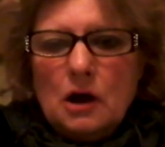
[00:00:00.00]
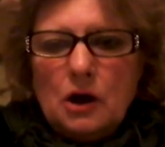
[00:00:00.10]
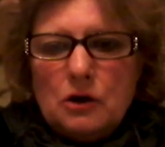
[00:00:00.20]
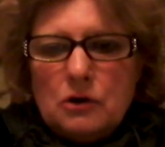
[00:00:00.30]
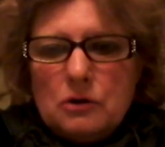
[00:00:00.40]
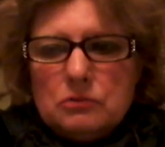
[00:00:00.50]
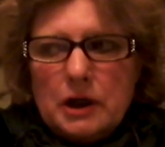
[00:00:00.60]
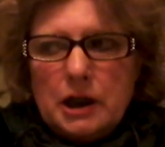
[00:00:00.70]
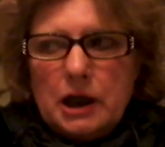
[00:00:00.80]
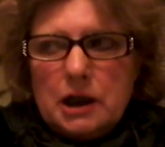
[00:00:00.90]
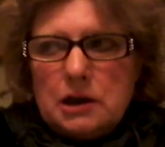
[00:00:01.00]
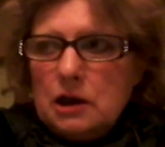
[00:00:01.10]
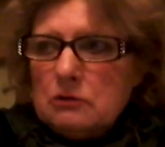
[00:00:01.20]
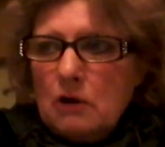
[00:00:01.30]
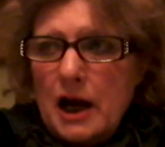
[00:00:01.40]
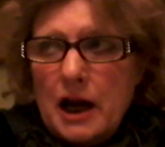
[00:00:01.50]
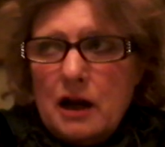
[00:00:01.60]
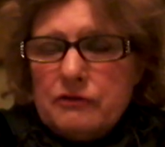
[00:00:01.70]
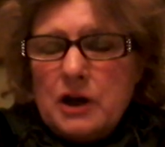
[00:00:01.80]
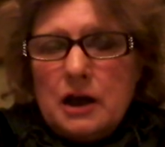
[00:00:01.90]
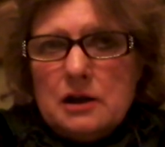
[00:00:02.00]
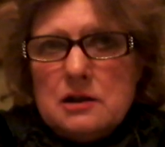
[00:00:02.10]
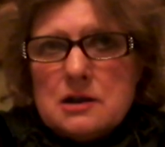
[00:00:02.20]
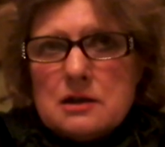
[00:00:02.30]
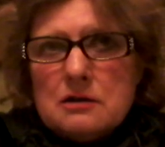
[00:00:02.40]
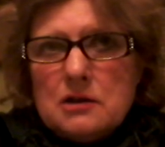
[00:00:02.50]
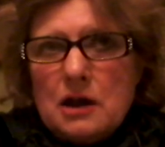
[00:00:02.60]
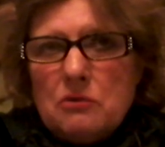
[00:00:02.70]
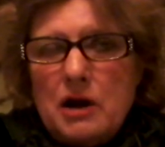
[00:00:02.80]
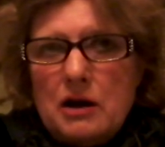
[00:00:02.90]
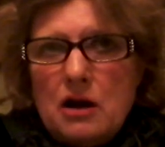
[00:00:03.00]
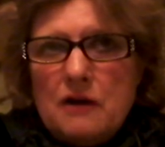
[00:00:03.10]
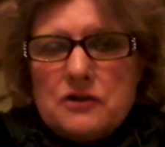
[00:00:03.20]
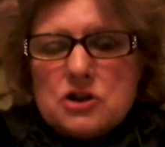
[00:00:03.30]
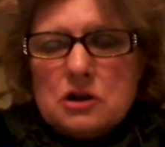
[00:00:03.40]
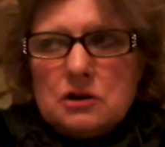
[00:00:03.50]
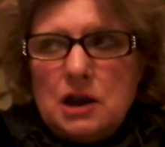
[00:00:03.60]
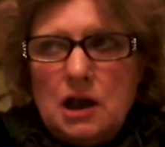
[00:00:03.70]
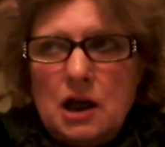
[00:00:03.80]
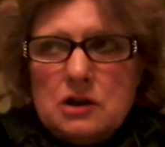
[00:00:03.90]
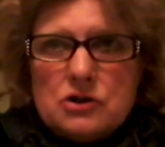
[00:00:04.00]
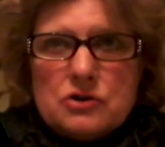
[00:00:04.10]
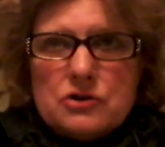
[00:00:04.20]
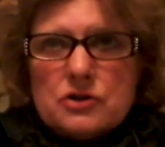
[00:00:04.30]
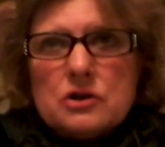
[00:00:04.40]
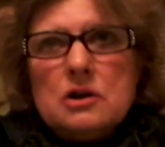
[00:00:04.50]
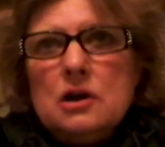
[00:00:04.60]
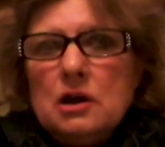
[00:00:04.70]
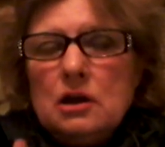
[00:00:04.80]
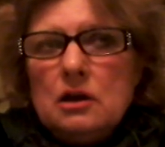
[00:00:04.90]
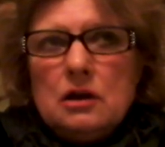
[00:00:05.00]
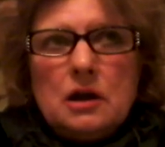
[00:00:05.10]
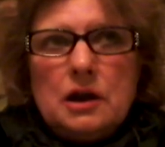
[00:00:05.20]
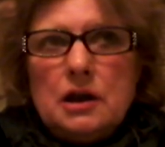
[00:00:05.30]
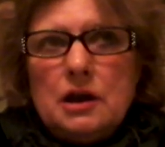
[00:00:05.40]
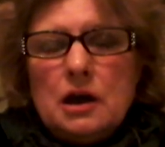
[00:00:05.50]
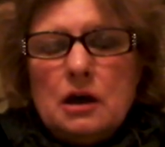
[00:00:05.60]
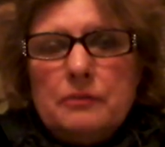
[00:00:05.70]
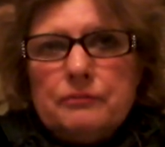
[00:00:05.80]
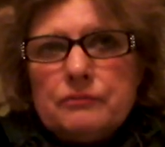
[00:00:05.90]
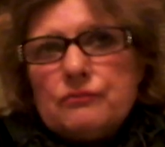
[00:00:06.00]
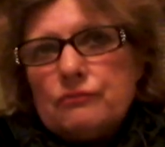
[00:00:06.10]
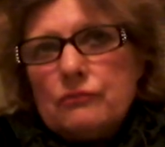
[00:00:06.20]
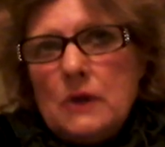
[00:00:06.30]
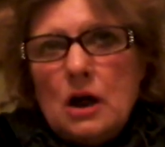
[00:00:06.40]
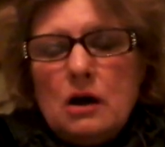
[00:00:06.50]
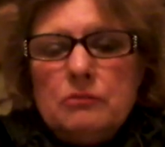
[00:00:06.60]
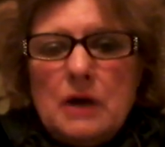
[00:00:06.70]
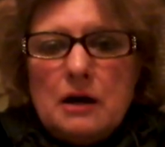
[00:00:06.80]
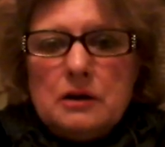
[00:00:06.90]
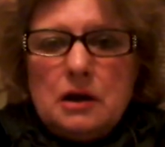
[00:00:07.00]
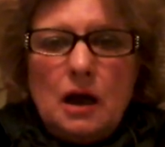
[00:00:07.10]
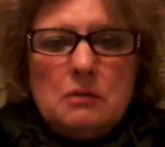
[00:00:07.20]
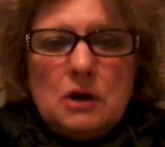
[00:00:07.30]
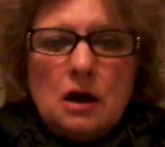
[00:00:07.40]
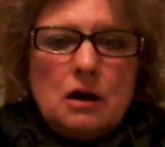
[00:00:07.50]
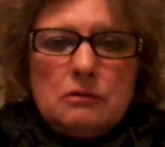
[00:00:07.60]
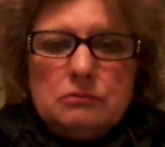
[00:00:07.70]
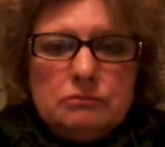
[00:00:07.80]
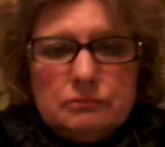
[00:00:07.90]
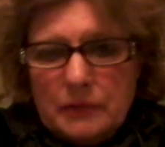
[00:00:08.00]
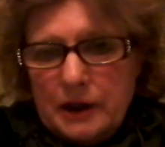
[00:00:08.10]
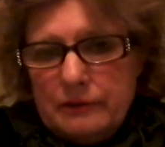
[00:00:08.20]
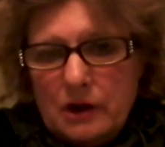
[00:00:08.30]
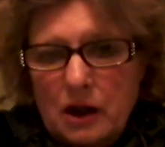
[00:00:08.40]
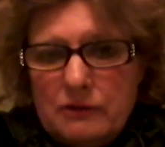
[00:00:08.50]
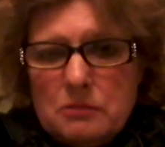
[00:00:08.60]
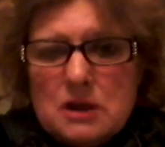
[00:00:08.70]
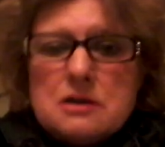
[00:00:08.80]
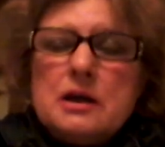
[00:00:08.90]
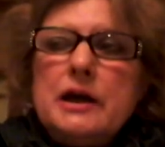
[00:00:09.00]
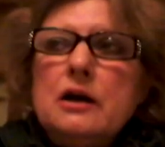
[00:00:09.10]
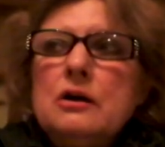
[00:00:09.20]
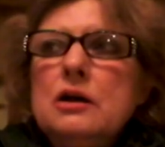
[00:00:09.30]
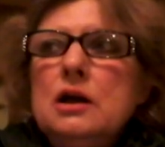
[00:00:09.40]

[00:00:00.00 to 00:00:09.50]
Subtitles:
who really didn't want to have kids. They ran off as young teenagers, and I came along like 11 months later.